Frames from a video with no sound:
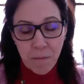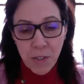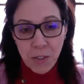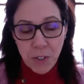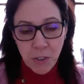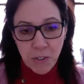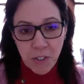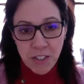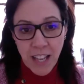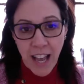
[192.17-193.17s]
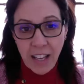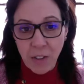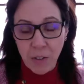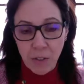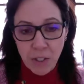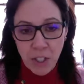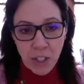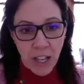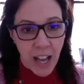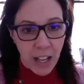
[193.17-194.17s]
servers at University of
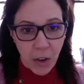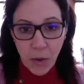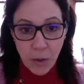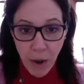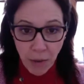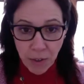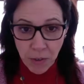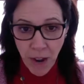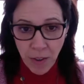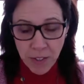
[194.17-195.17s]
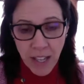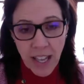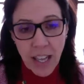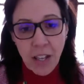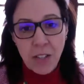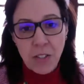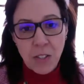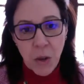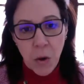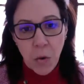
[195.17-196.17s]
Chicago and round and round.
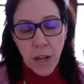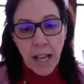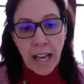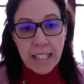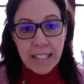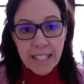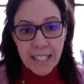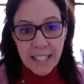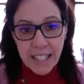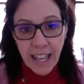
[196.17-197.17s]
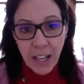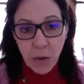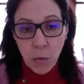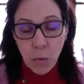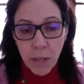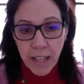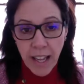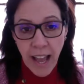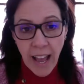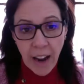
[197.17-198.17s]
So until then, we
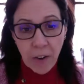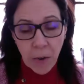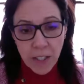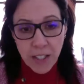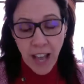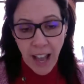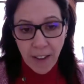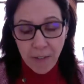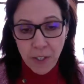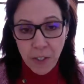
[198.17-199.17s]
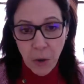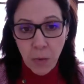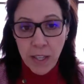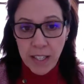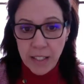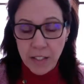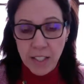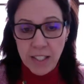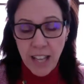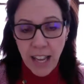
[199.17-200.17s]
are going to have to go into
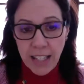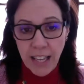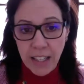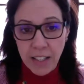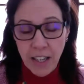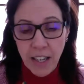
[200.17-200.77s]
Skynet